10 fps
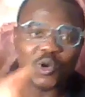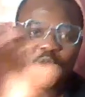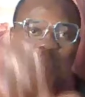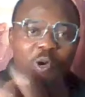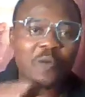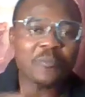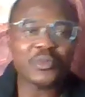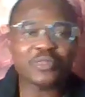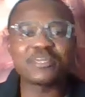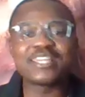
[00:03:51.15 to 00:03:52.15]
So
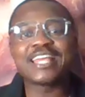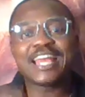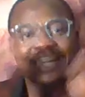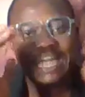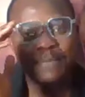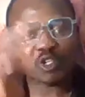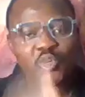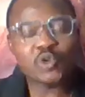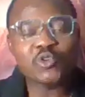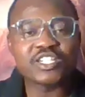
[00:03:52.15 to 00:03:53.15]
come with me, let me
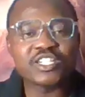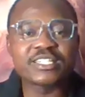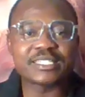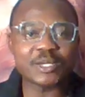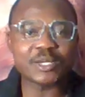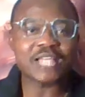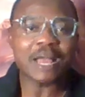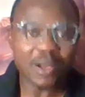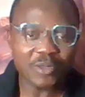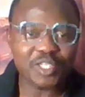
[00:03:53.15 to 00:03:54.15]
show you the
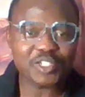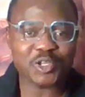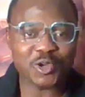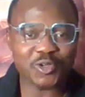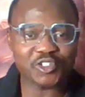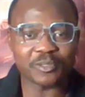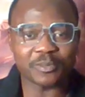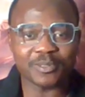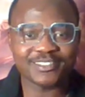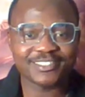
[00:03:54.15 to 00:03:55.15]
details about this
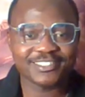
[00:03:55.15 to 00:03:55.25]
scholarship.